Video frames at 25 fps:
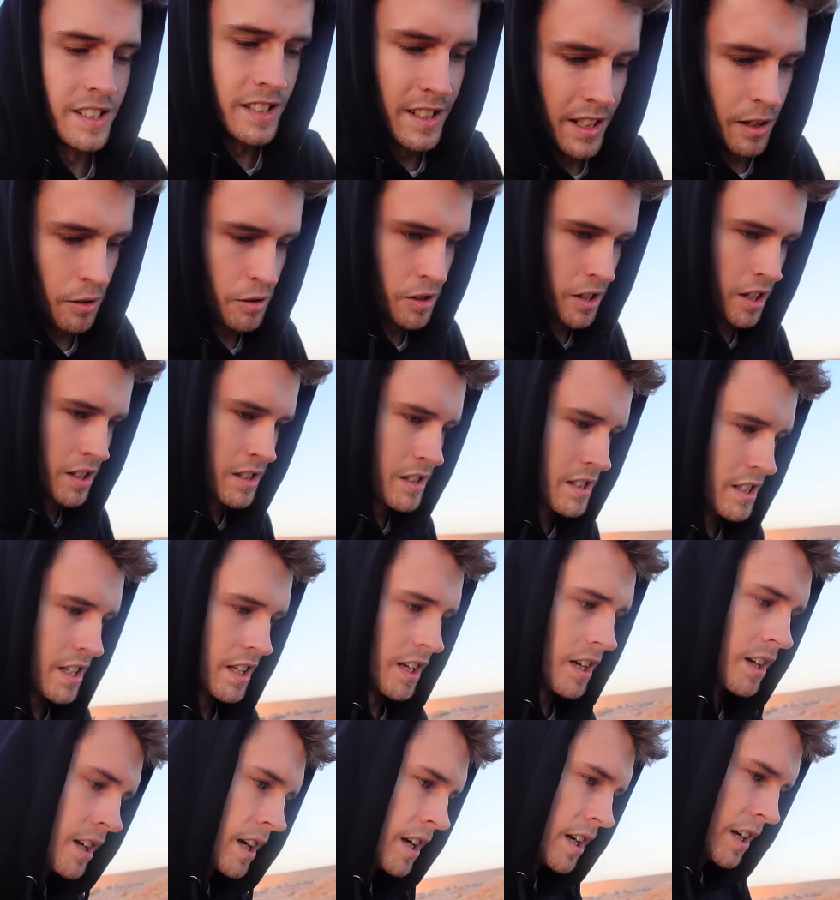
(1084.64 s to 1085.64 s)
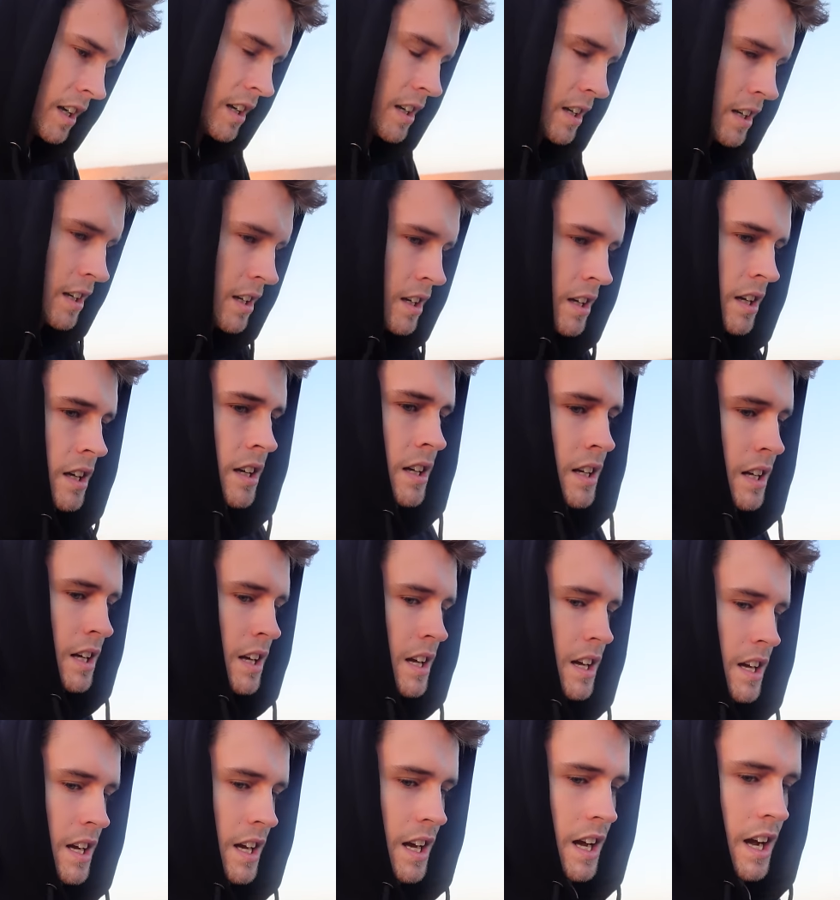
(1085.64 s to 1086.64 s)
is now sunset,
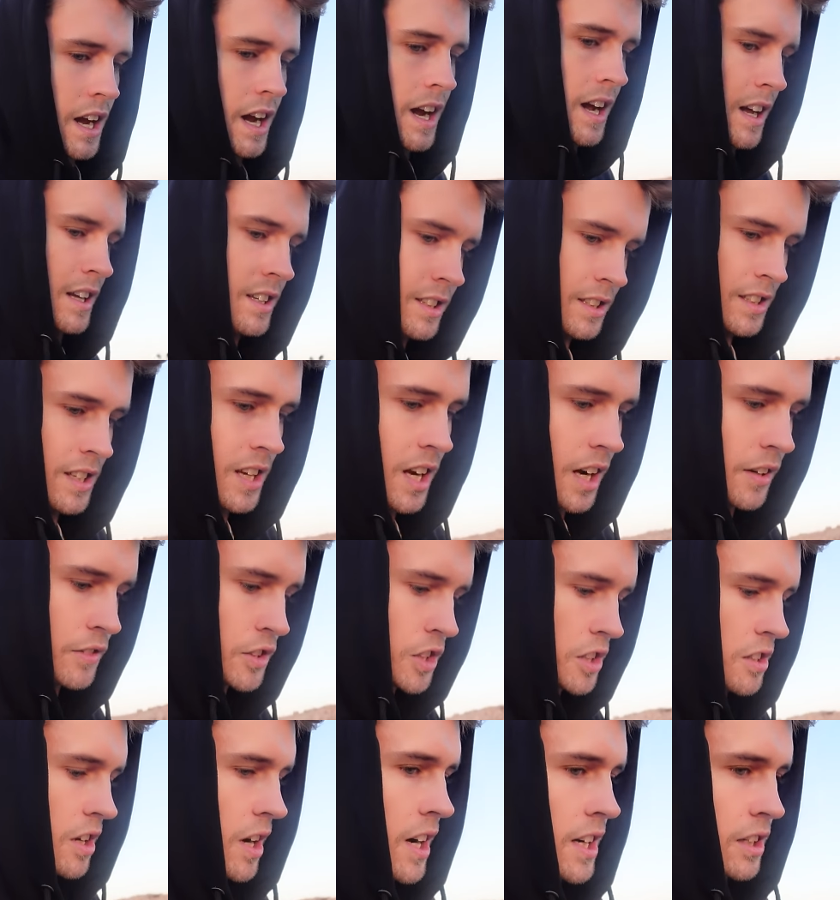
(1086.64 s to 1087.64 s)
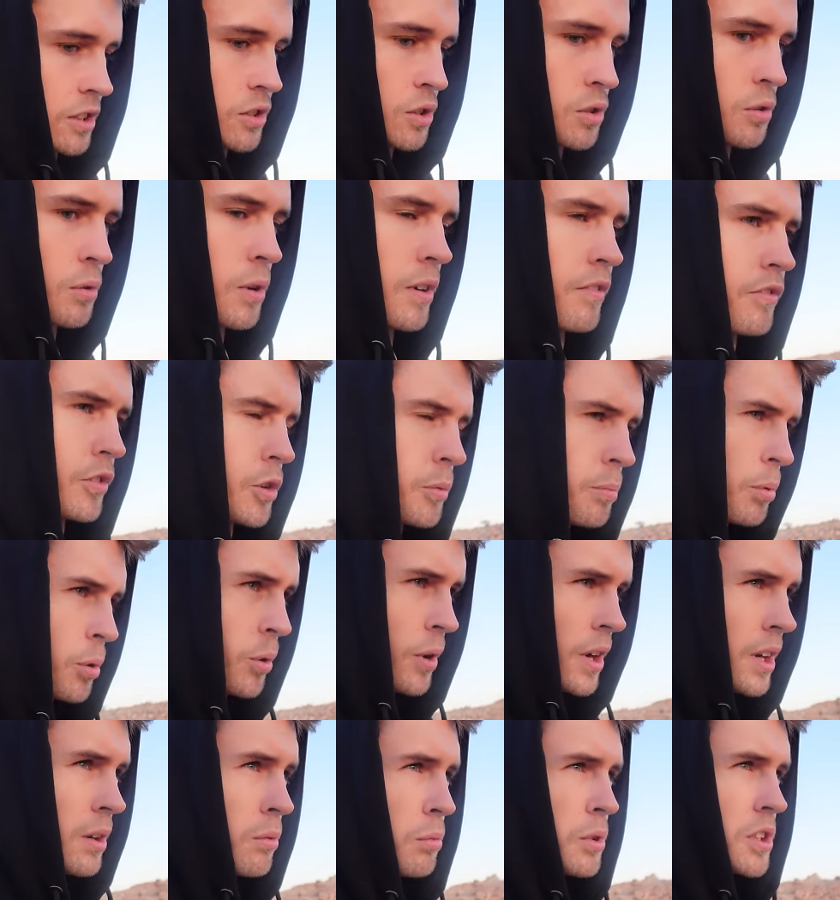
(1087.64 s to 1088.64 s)
and I've just hiked to a
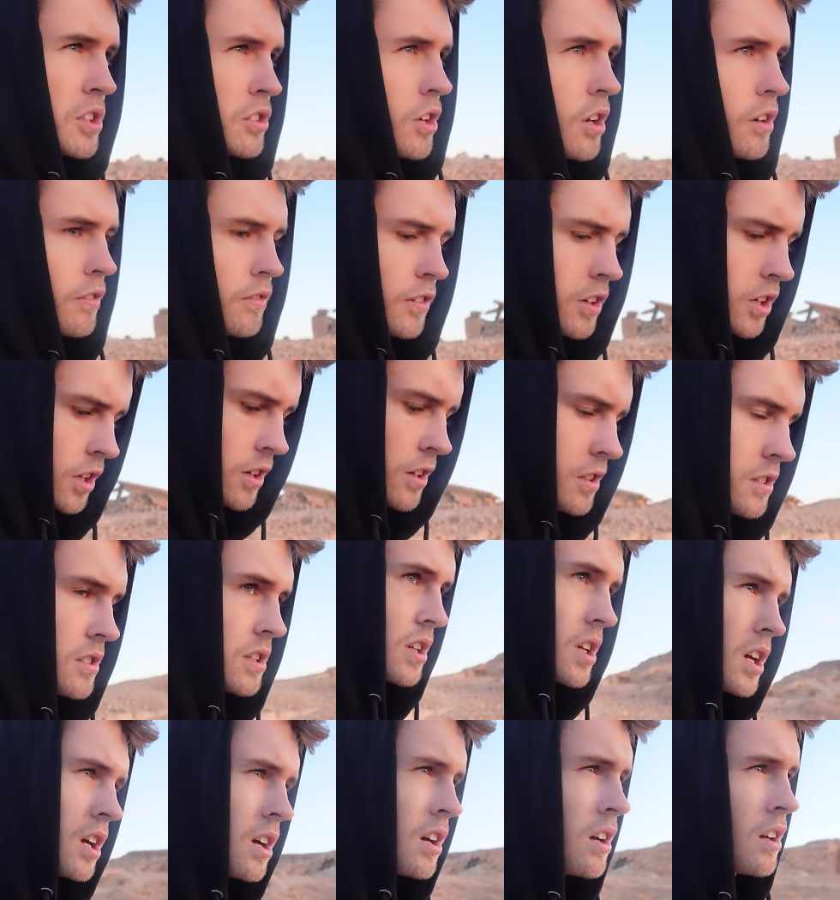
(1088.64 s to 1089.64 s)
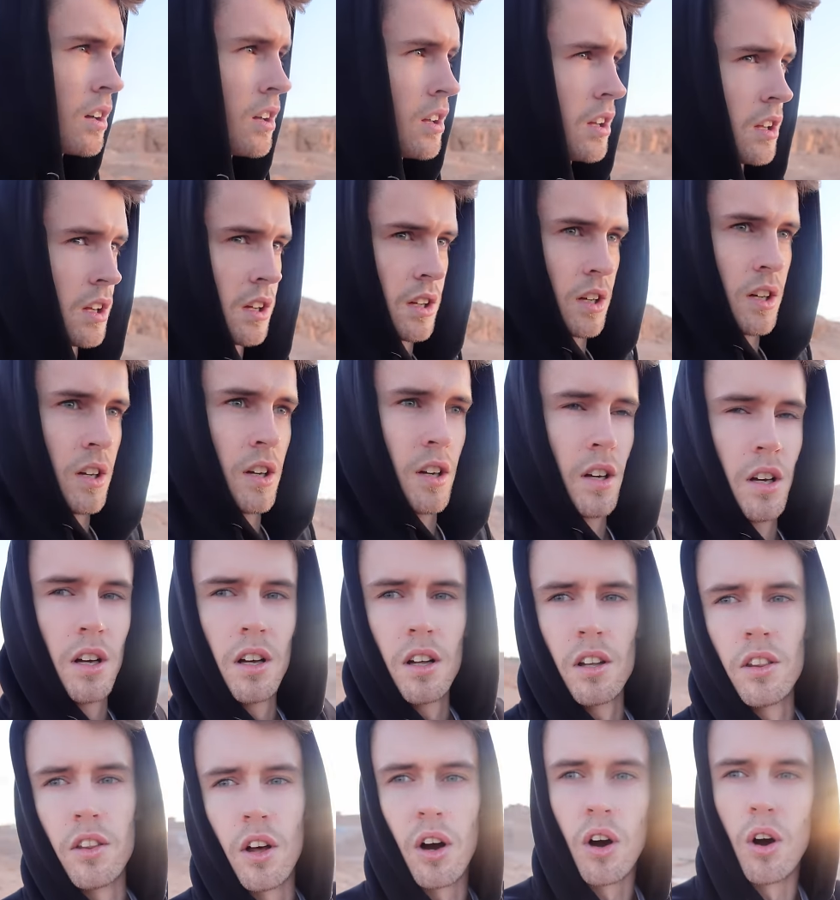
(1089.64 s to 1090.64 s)
viewpoint which overlooks
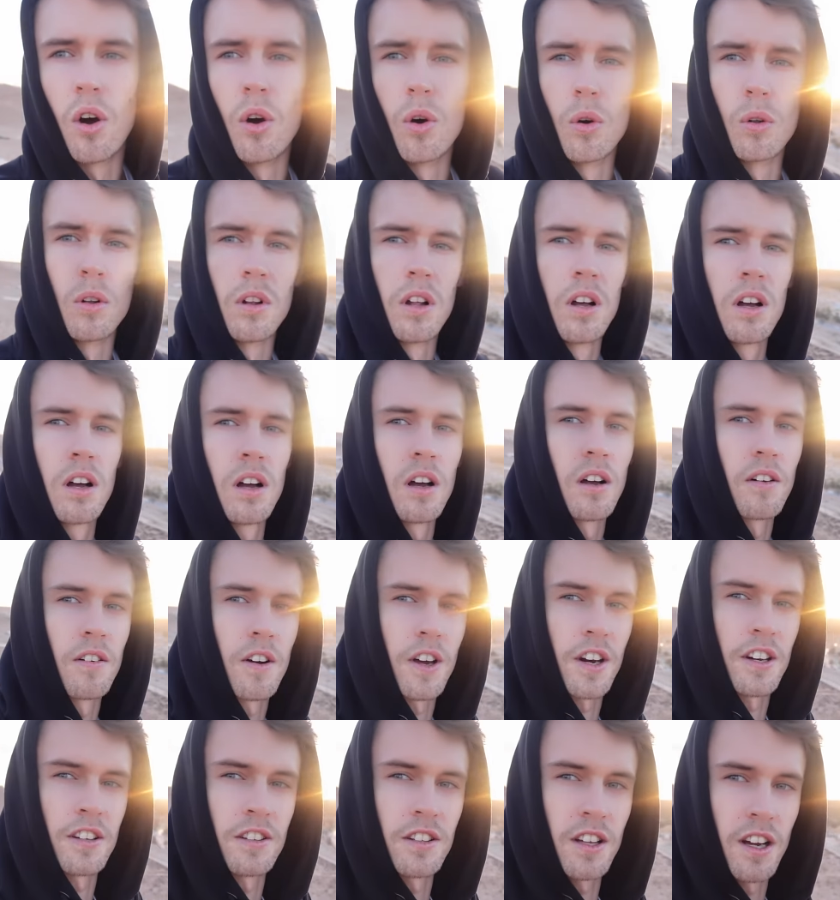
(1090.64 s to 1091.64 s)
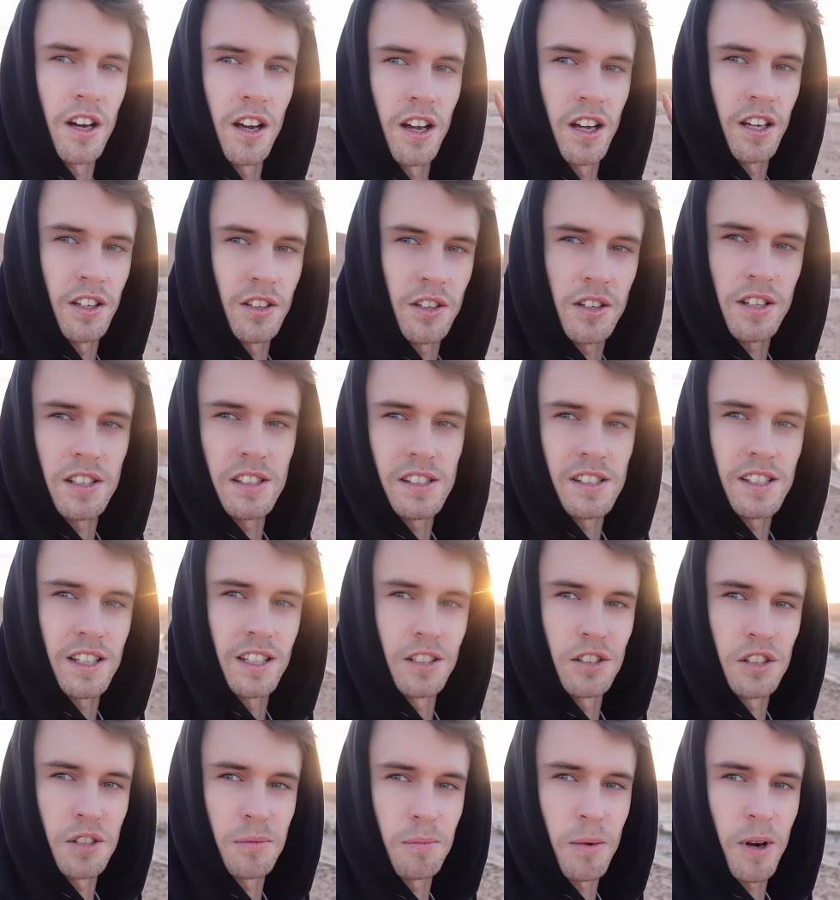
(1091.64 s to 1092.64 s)
the whole of Ghardaia. You can see
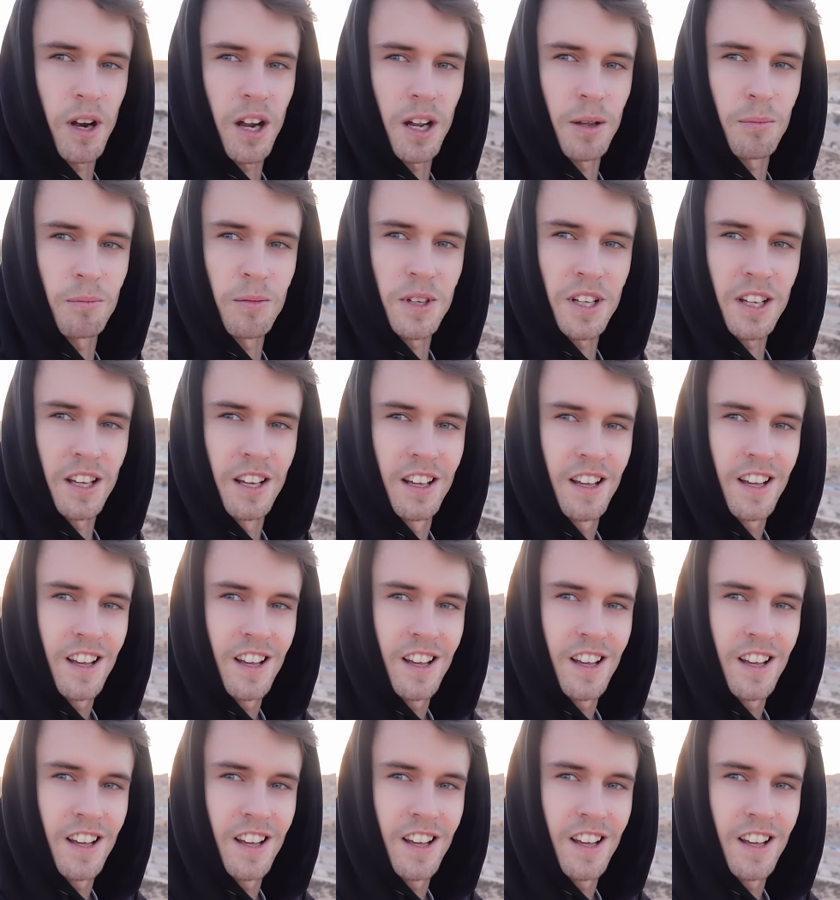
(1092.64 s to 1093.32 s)
it just behind me.